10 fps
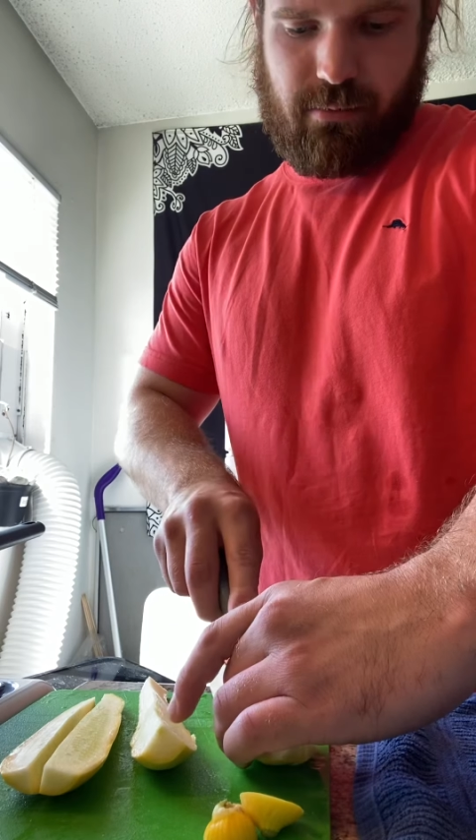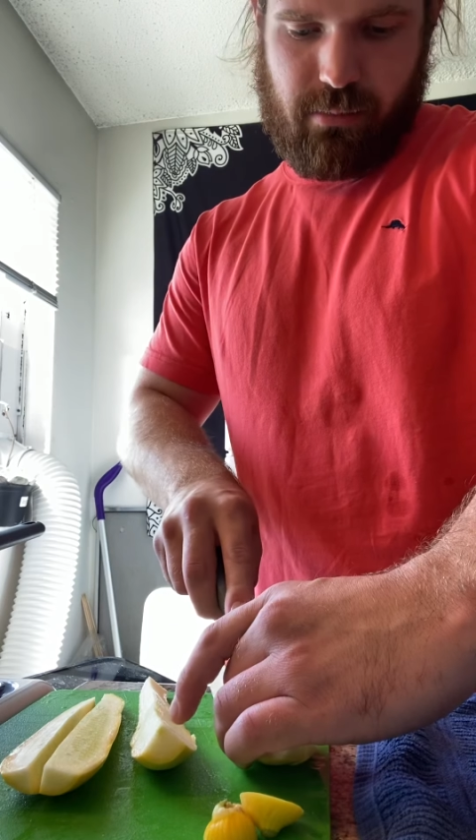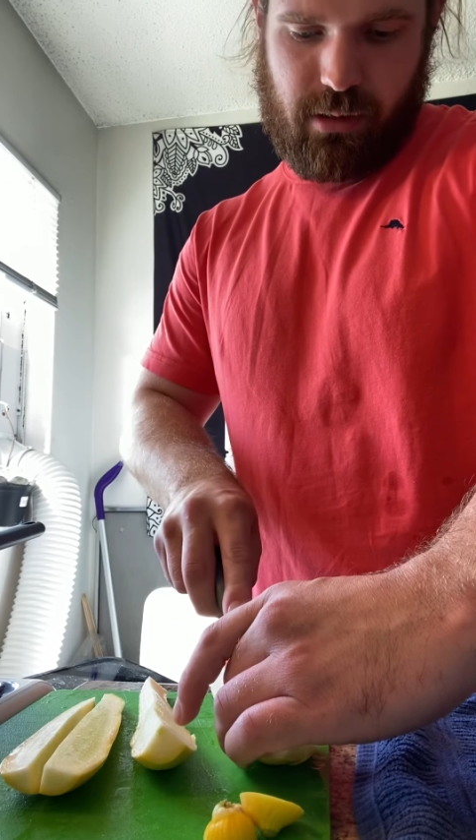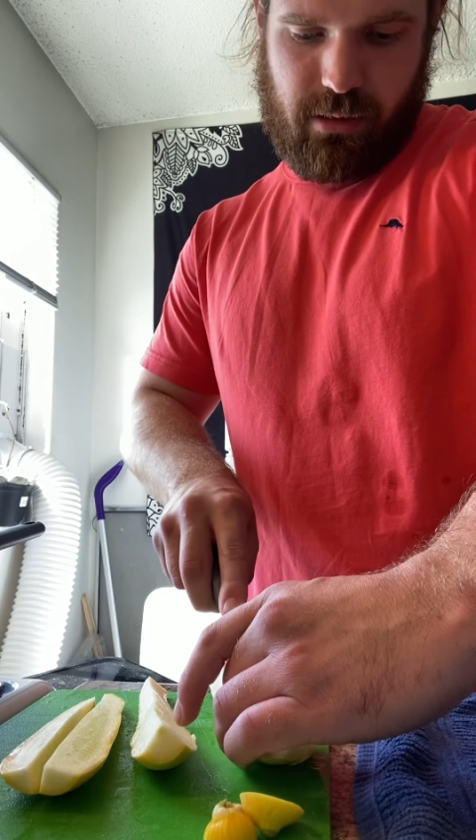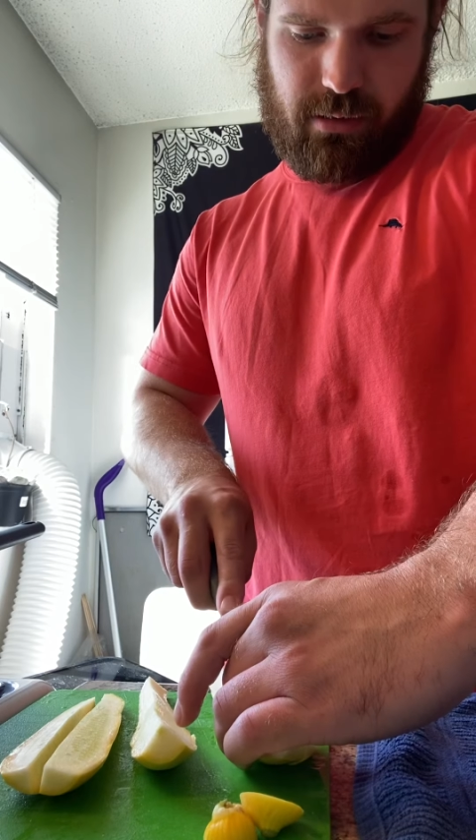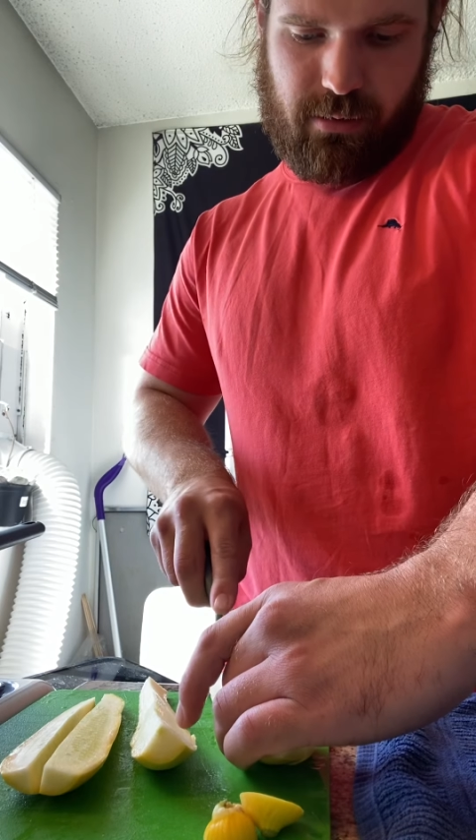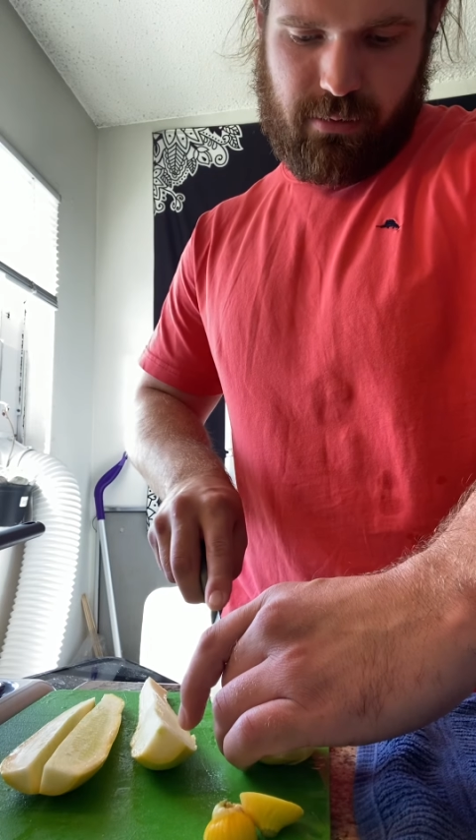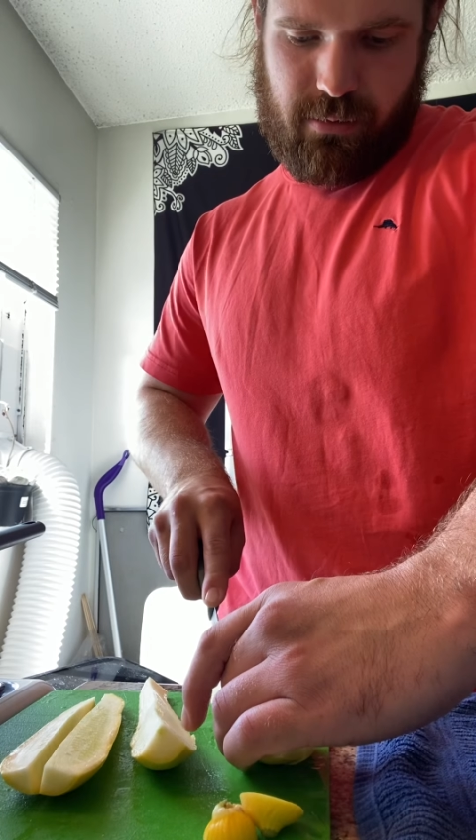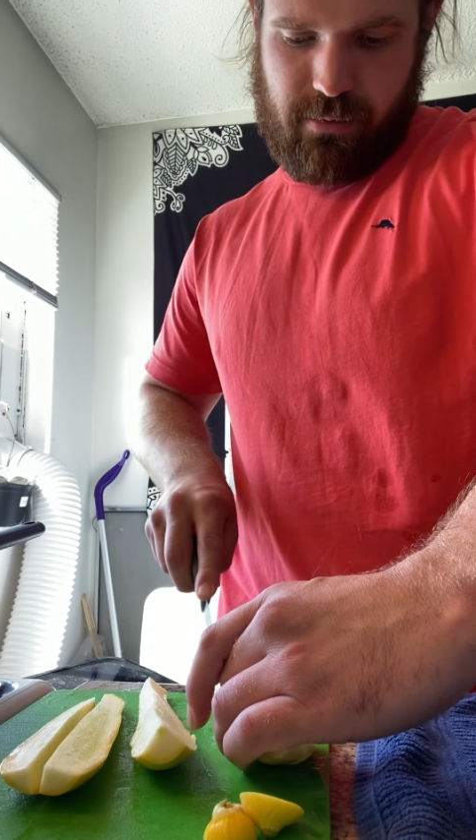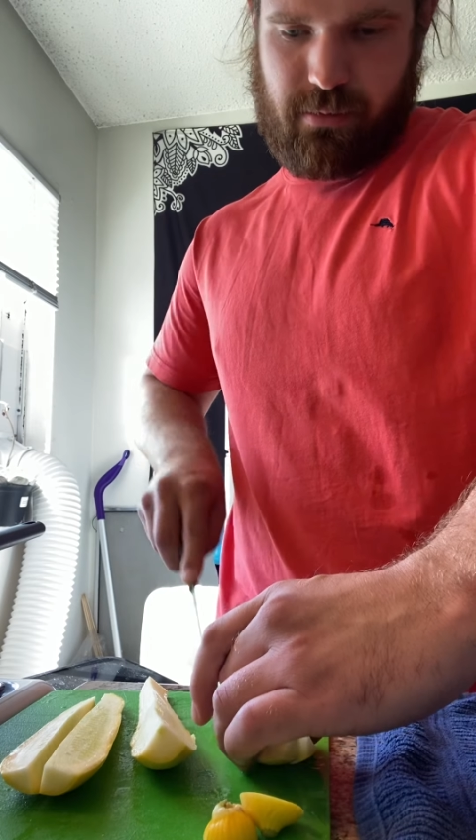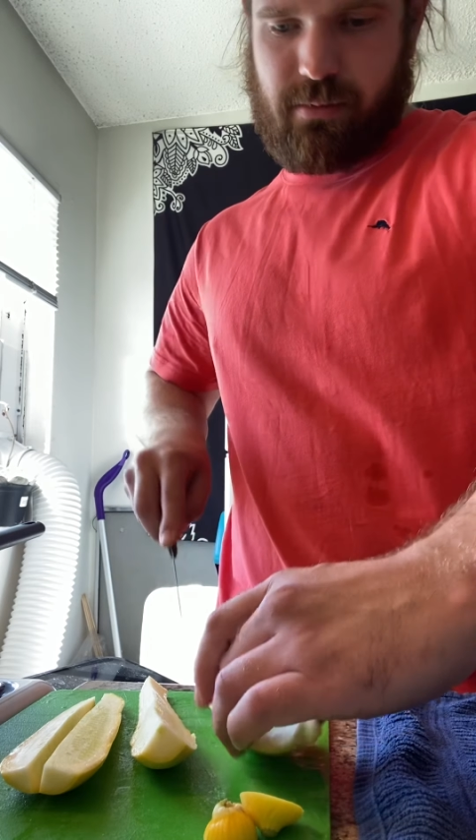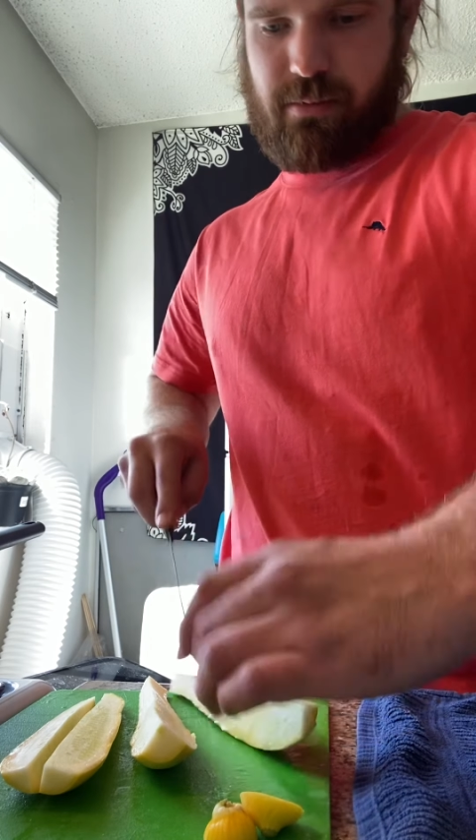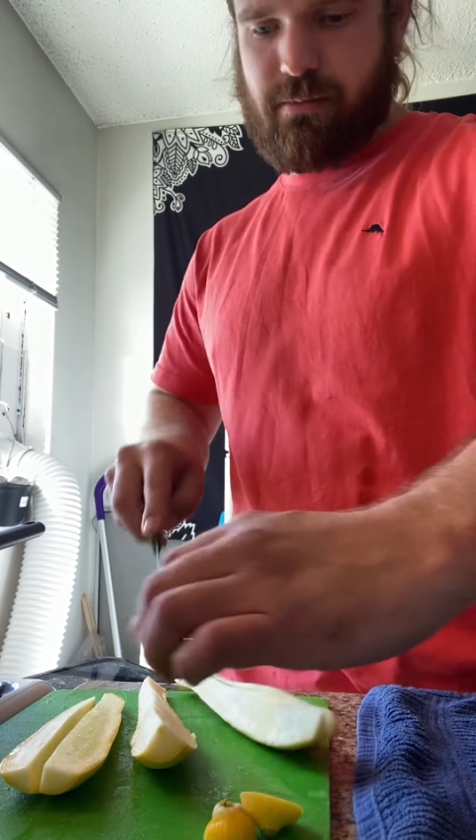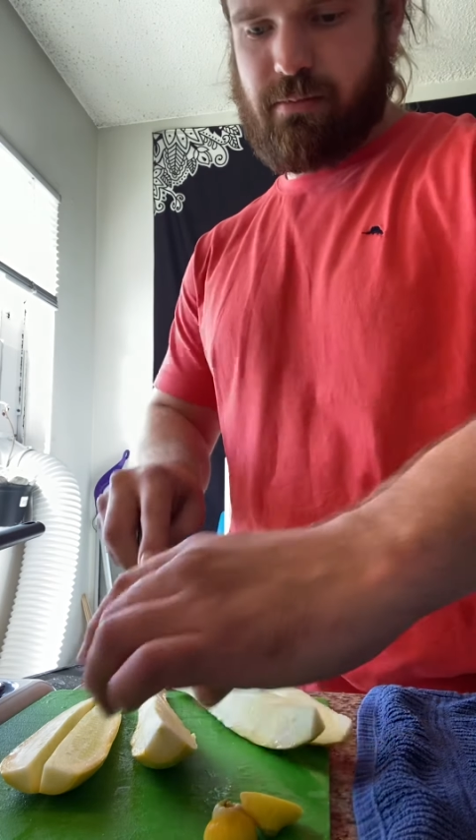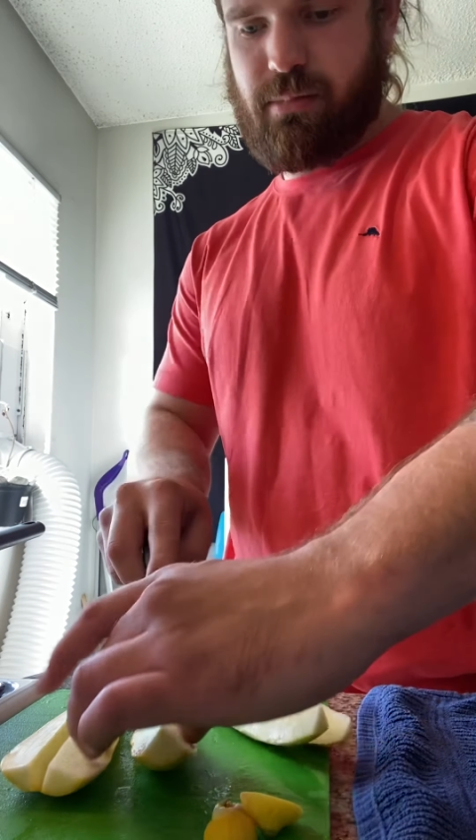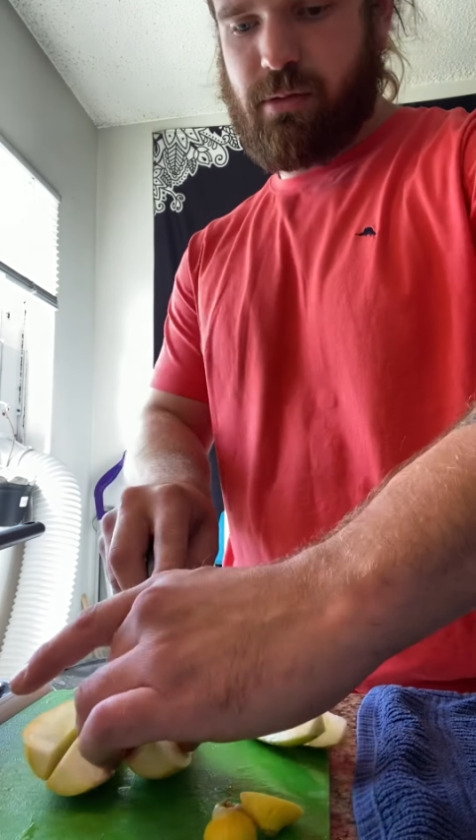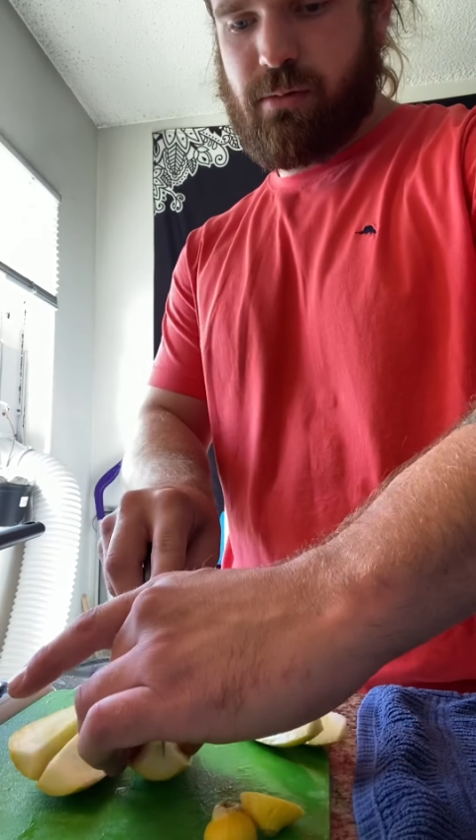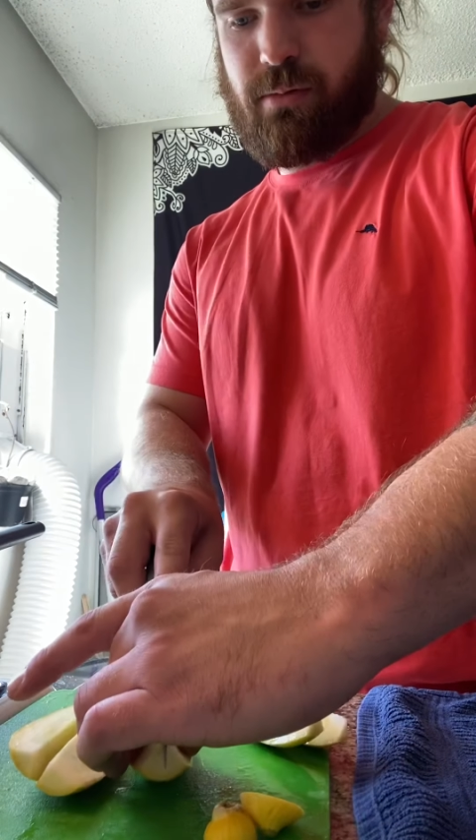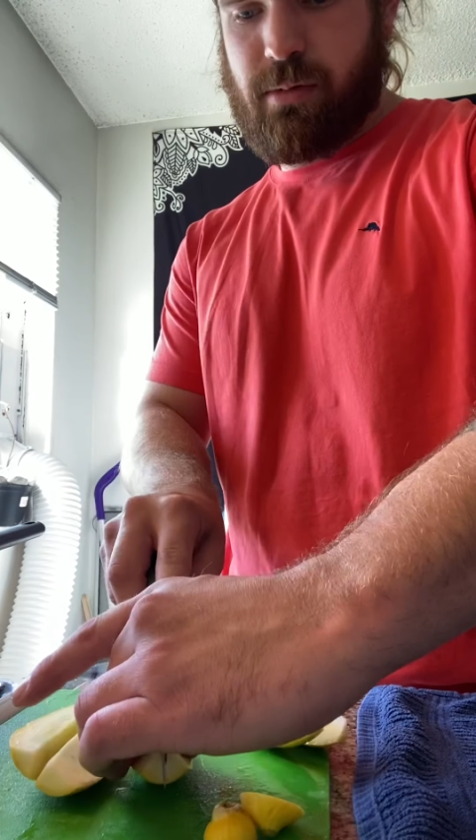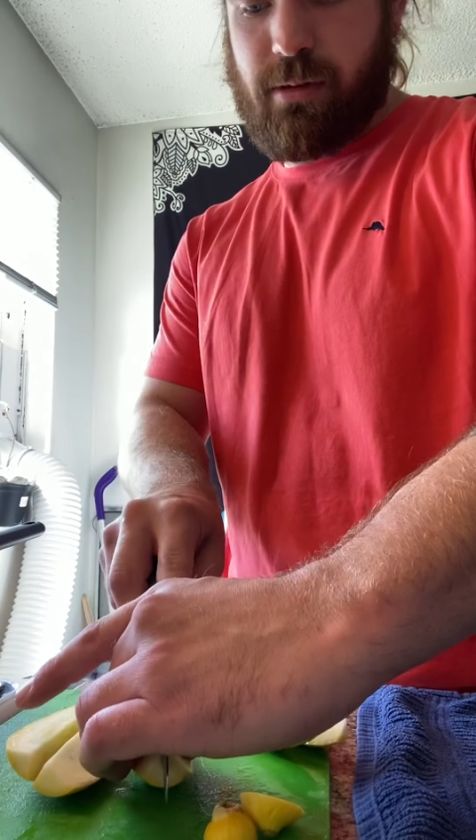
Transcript: but boom.